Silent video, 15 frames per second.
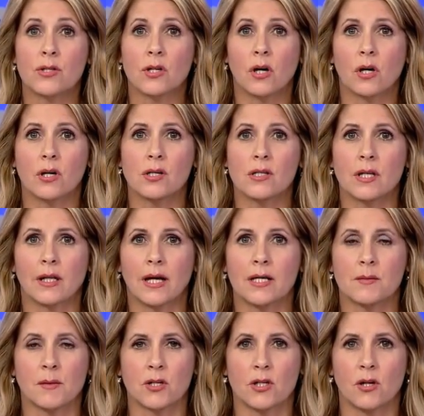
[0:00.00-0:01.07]
scars that
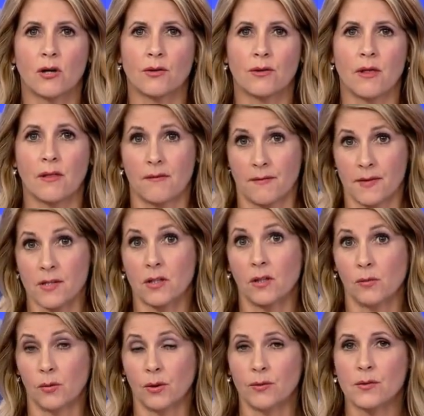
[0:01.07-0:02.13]
last much longer than the
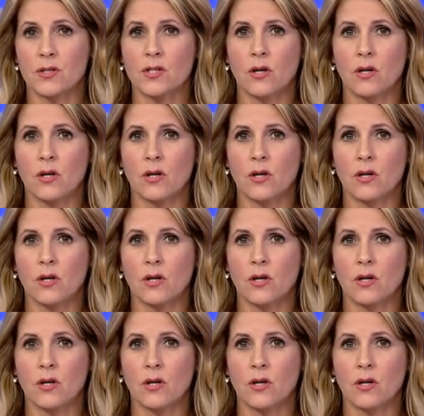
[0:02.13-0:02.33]
physical wounds.